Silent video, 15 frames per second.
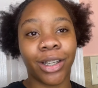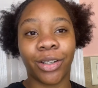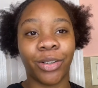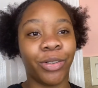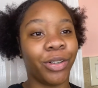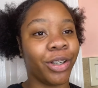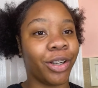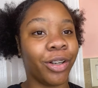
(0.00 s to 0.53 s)

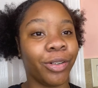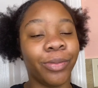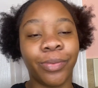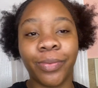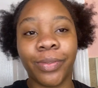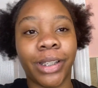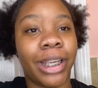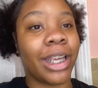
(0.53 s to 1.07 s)
You know,
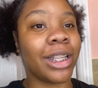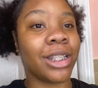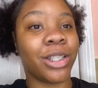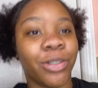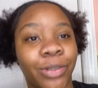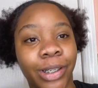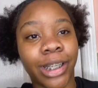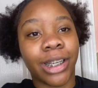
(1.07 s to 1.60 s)
get
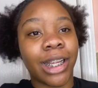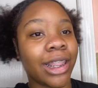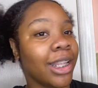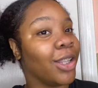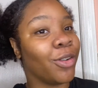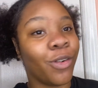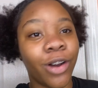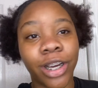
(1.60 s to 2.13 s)
to it.
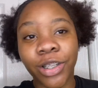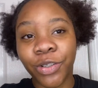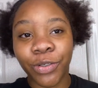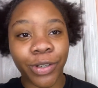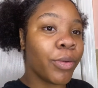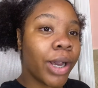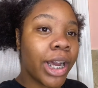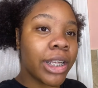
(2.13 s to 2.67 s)
Nothing long and
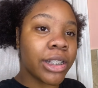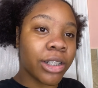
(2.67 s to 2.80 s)
drawn. Guys,